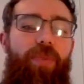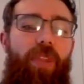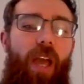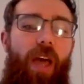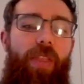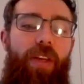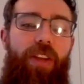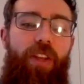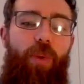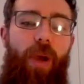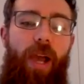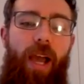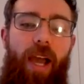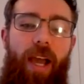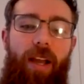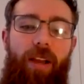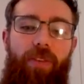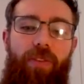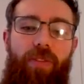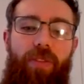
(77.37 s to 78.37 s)
And then you
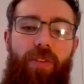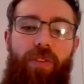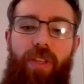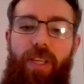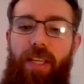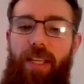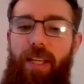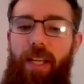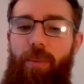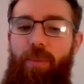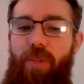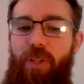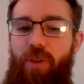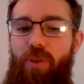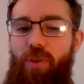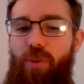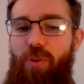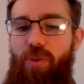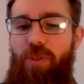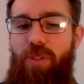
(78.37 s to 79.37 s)
have the
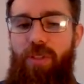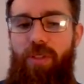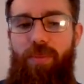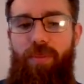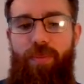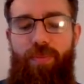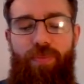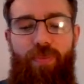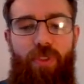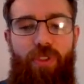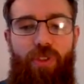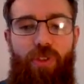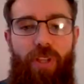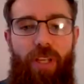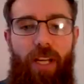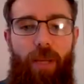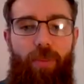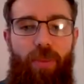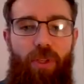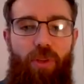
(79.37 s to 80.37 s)
ellipticals. So the
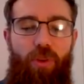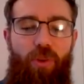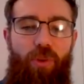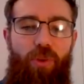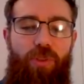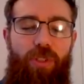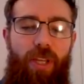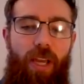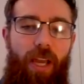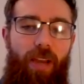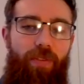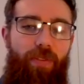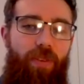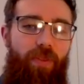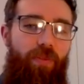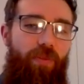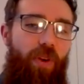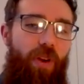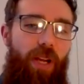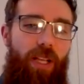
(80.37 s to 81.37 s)
ellipticals have
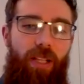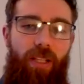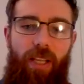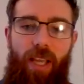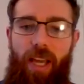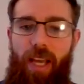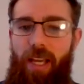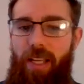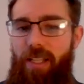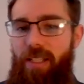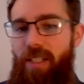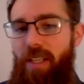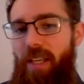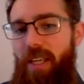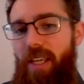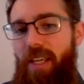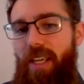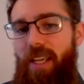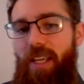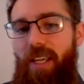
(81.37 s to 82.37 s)
very little gas.
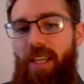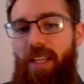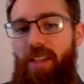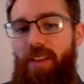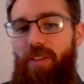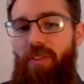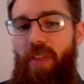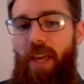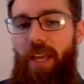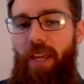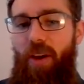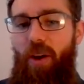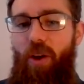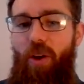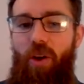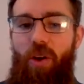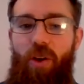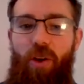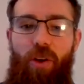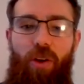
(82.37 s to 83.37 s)
They
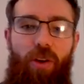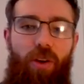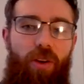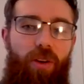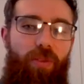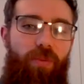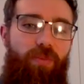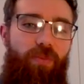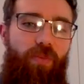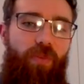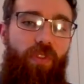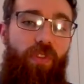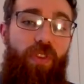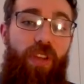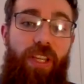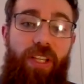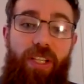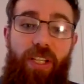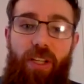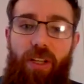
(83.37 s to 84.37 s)
are
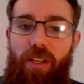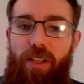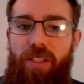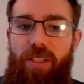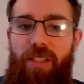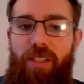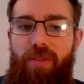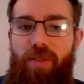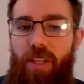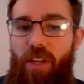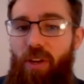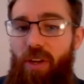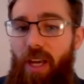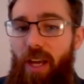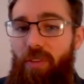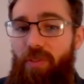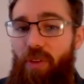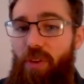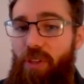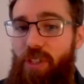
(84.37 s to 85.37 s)
featureless. They don't
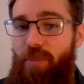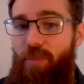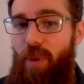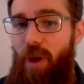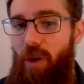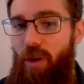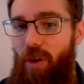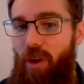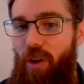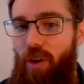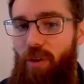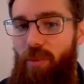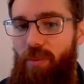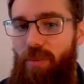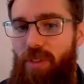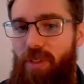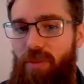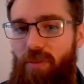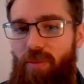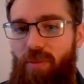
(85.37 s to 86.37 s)
have those spiral
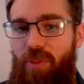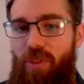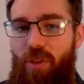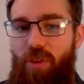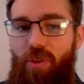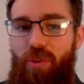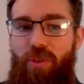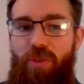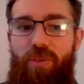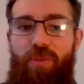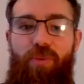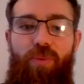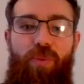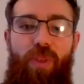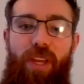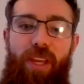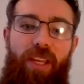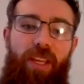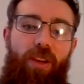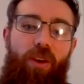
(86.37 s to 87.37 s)
arms so
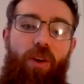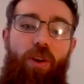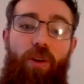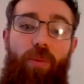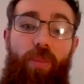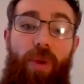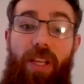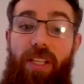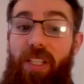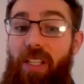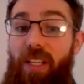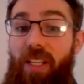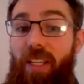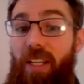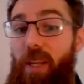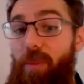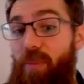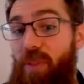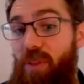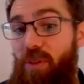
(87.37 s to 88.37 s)
they are basically
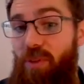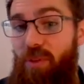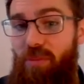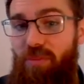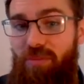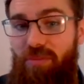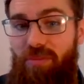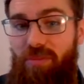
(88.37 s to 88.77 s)
elliptical,